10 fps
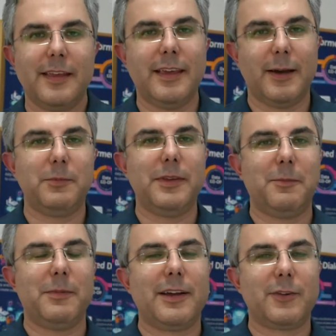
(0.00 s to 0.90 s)
Yeah, yeah,
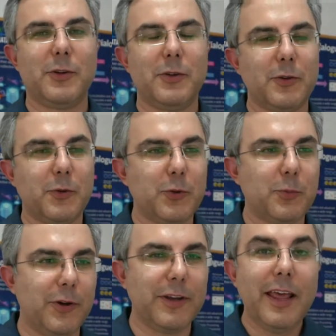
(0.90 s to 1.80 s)
actually, it's a good
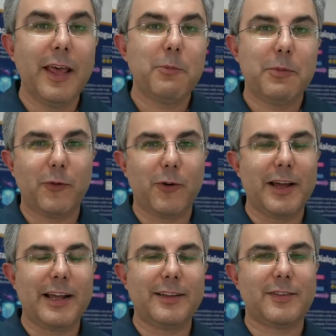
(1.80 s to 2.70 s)
point. Before
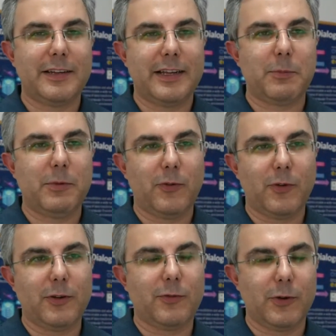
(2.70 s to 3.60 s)
I answer that,
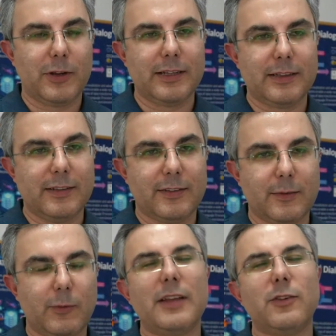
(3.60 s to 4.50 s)
before I forget this,
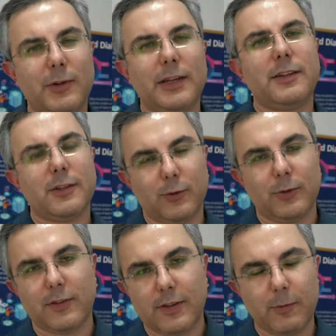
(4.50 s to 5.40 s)
well, actually related to
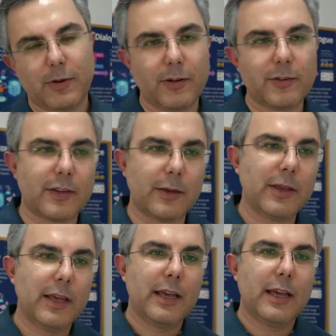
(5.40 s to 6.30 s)
the same concept.
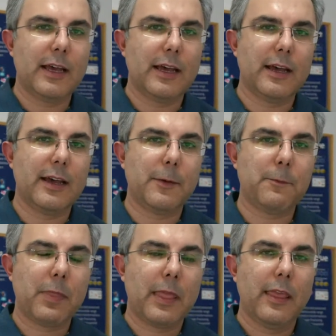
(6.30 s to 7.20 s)
Uh,
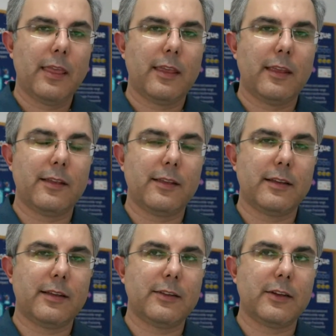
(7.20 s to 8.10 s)

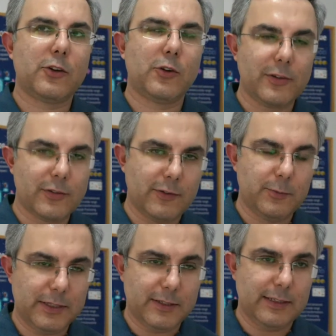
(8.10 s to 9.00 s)
the Crossref
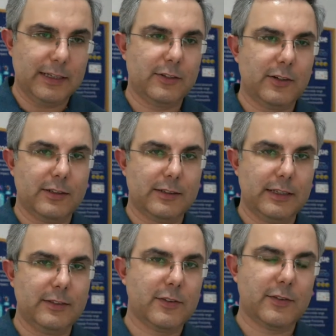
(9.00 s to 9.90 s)
metadata,
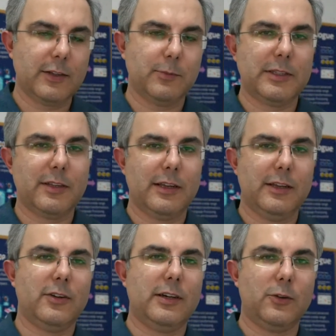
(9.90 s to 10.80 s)
DataCite
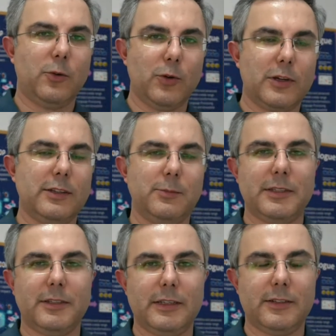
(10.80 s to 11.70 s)
metadata, and ORCID
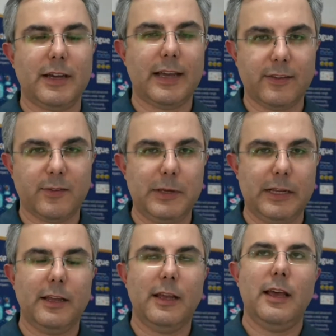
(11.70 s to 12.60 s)
metadata has been